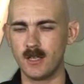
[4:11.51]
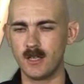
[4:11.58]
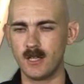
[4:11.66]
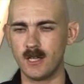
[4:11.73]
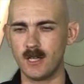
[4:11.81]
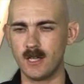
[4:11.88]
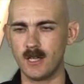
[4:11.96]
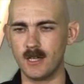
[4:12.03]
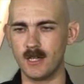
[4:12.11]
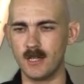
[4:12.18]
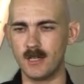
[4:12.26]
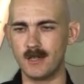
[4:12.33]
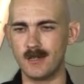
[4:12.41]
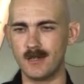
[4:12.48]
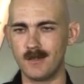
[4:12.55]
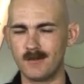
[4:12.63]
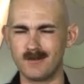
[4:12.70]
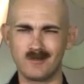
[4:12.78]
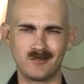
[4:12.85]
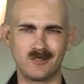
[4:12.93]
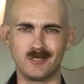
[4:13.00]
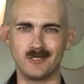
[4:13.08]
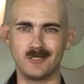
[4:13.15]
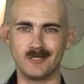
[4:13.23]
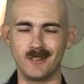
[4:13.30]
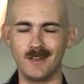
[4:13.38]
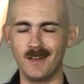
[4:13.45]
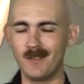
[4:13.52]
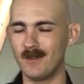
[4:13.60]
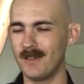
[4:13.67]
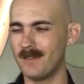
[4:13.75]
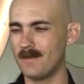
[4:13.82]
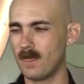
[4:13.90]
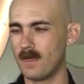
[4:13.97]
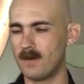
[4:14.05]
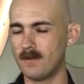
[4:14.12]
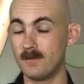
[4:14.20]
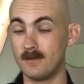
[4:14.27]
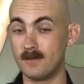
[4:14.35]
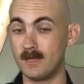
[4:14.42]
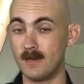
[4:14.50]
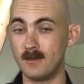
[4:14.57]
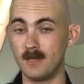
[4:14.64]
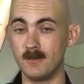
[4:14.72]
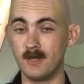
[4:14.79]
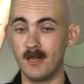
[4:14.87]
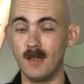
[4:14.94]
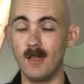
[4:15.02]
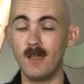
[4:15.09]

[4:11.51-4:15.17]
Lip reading: Of course, it's good. Anyway, blah blah blah.